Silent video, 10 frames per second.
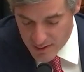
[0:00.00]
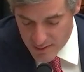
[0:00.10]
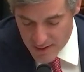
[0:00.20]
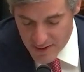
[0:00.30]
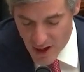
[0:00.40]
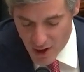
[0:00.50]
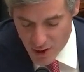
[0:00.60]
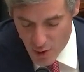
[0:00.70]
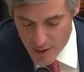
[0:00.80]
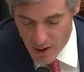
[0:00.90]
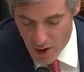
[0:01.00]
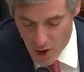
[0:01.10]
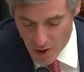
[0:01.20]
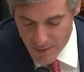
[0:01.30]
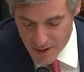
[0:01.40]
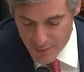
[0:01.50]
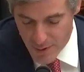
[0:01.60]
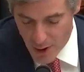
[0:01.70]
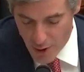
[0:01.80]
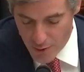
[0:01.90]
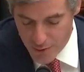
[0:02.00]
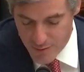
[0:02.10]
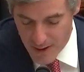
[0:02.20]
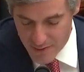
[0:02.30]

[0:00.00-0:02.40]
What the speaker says: and the ongoing harm that is posed by